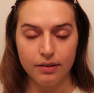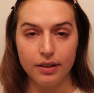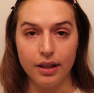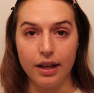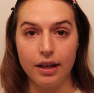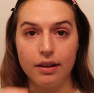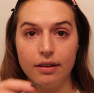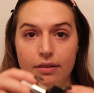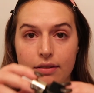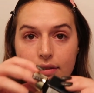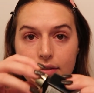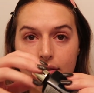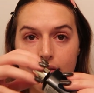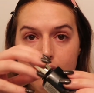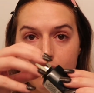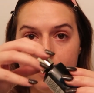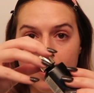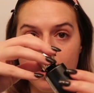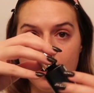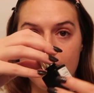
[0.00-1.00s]
like
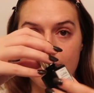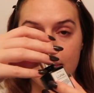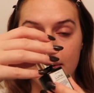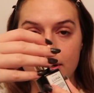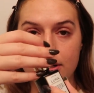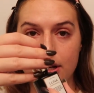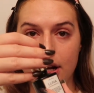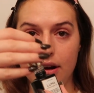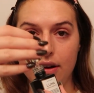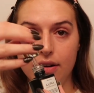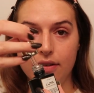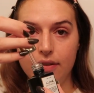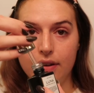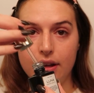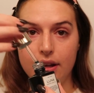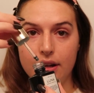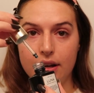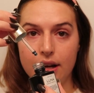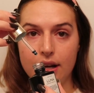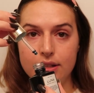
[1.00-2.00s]
very much out of
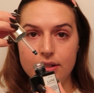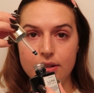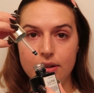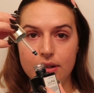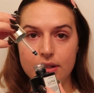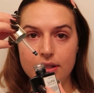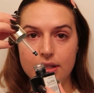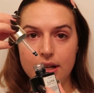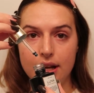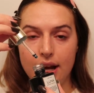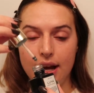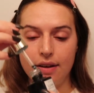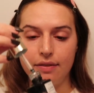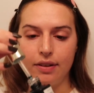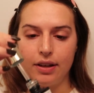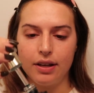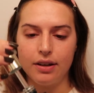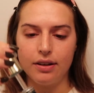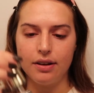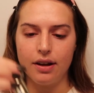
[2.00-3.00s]
it. As you can see, I have
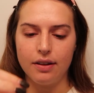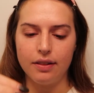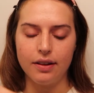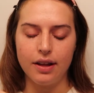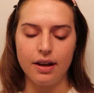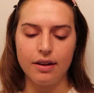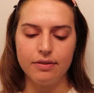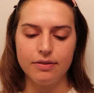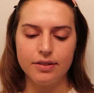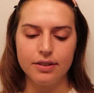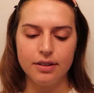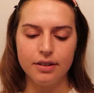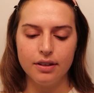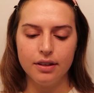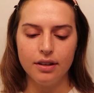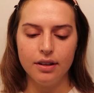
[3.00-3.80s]
like none left.